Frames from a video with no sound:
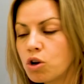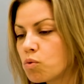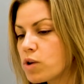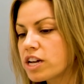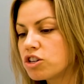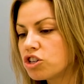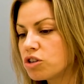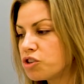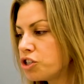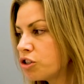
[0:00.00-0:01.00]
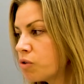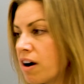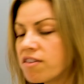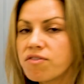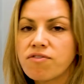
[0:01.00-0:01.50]
We can show you
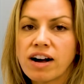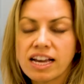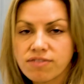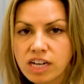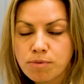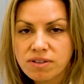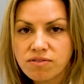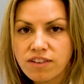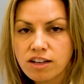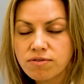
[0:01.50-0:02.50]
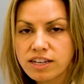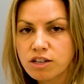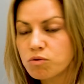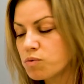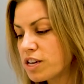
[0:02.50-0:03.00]
5 types of
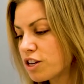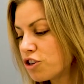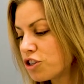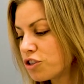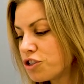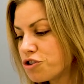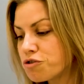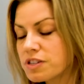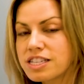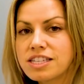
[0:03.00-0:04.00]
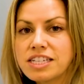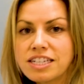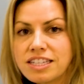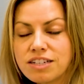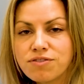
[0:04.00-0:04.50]
velvet. We can show you
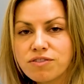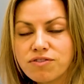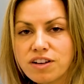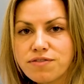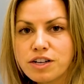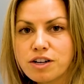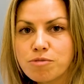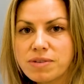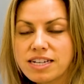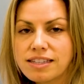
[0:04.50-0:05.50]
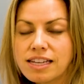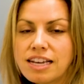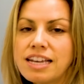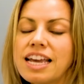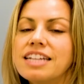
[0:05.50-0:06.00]
6 different fluffy carpets
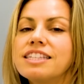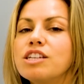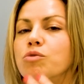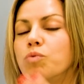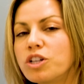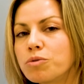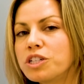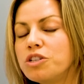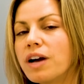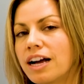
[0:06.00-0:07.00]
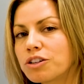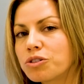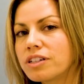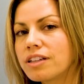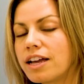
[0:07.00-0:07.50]
and see which one you
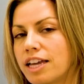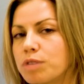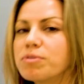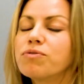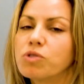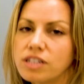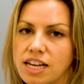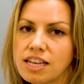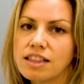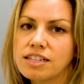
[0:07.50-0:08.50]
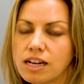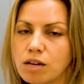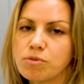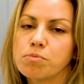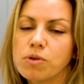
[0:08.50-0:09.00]
actually like before taking the
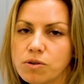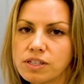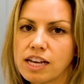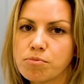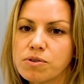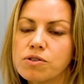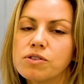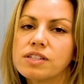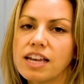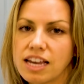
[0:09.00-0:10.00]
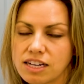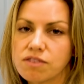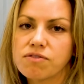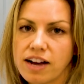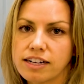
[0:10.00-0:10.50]
time to pull samples and
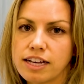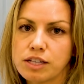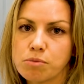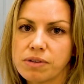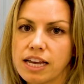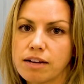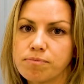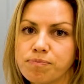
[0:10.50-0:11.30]
finalize the plan.